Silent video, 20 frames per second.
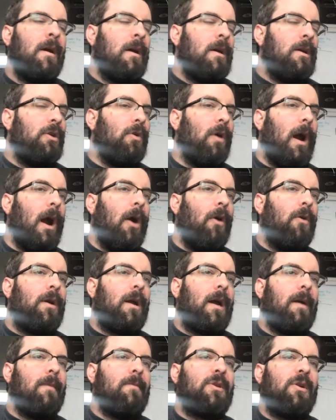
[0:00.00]
Your
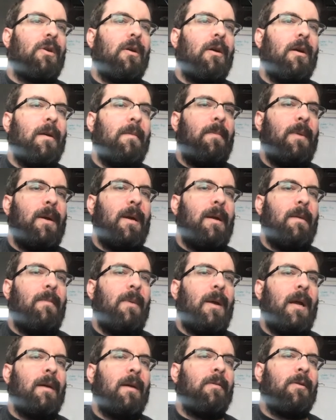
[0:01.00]
outcomes are going to be
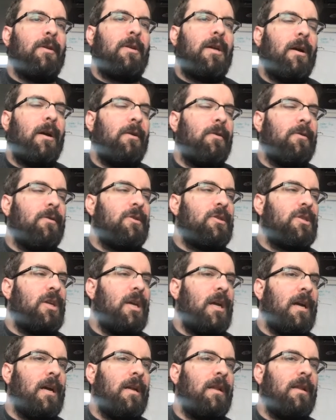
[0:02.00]
being able to
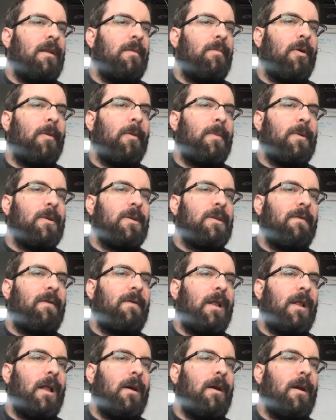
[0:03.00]
understand the purpose of
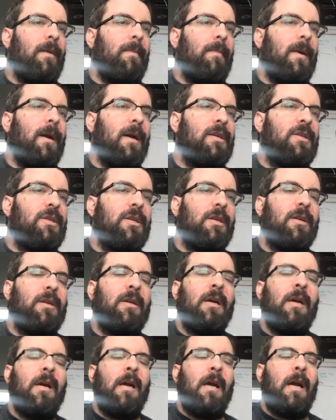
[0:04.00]
cloud
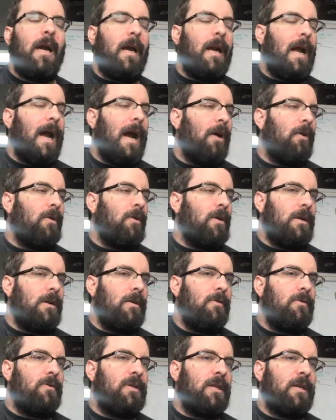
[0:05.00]
automation and how to
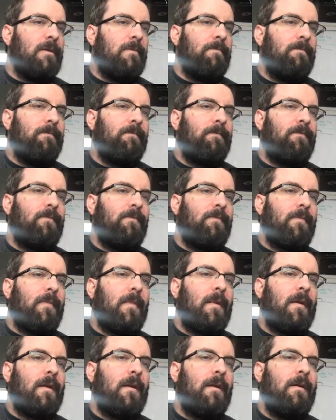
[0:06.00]
use it.
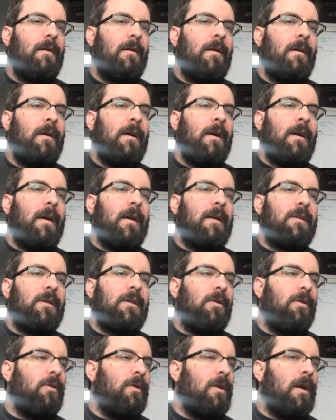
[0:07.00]
And so
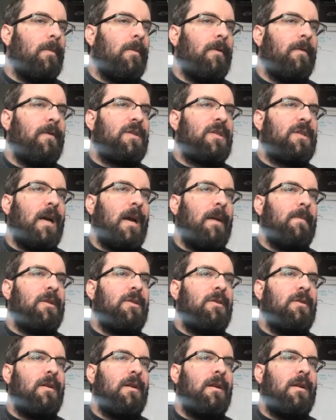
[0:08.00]
there are a number of
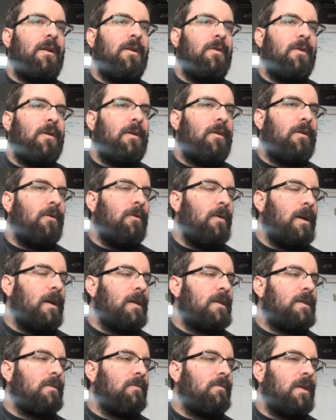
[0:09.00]
assignments you need to do,
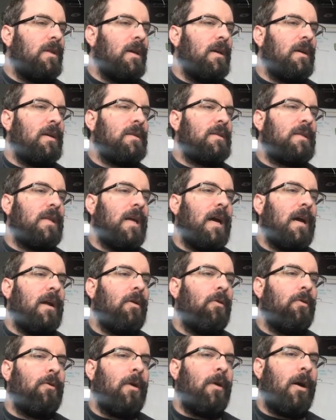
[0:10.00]
including some things that
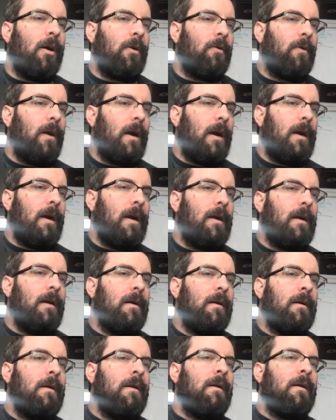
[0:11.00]
are not graded
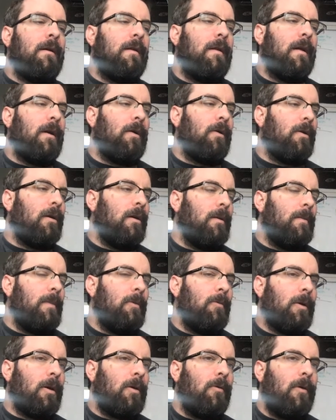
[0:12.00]
that are going to be
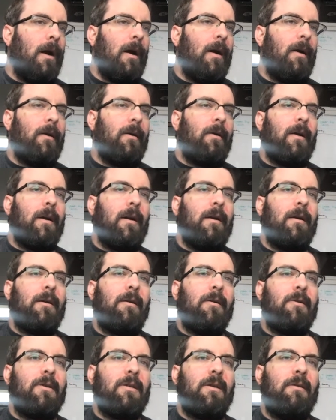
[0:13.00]
required. I'll get into
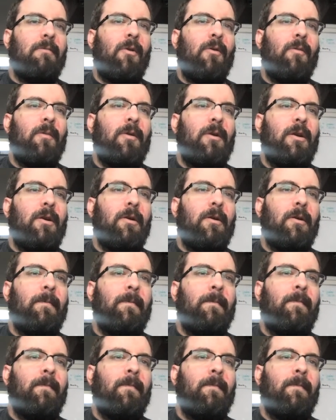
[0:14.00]
those in a moment here.